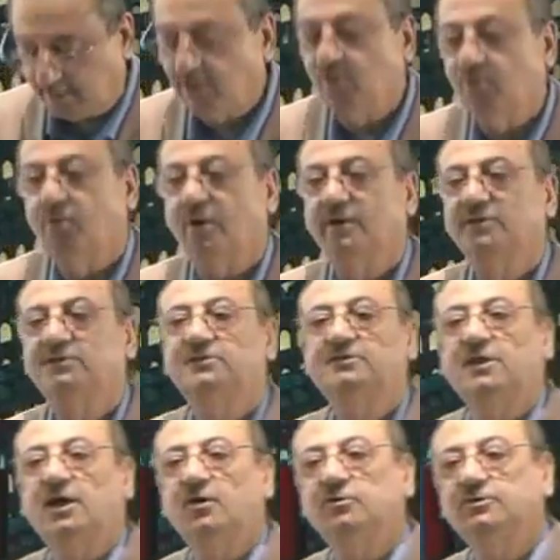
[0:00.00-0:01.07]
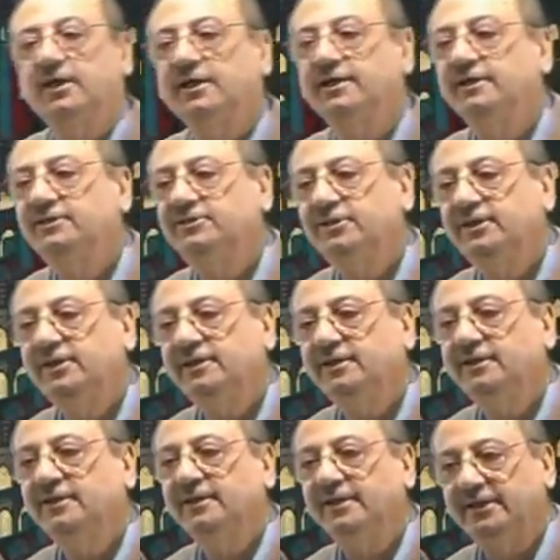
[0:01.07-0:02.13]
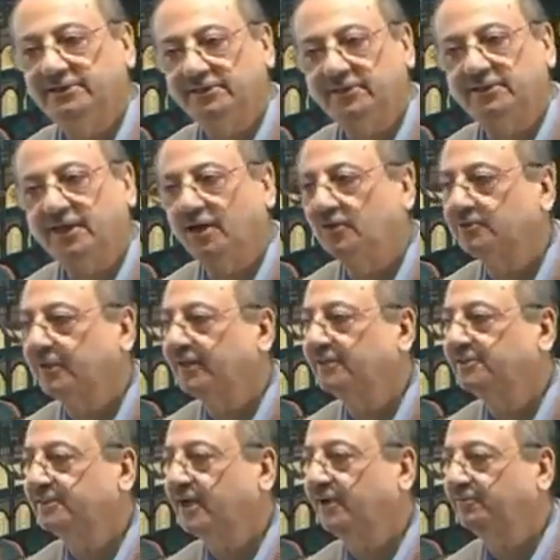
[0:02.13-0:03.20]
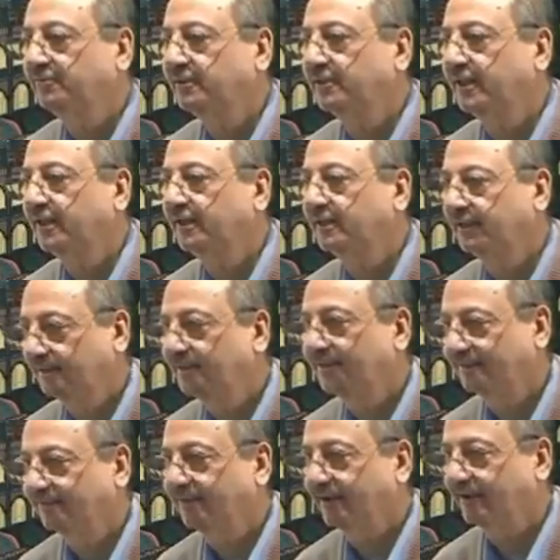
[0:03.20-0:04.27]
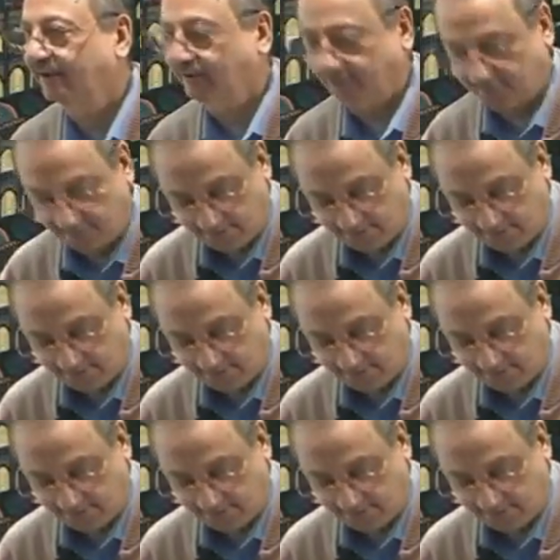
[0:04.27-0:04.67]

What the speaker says: what is Taw Tanisi? Is it Taw Tanisi after that? Very good.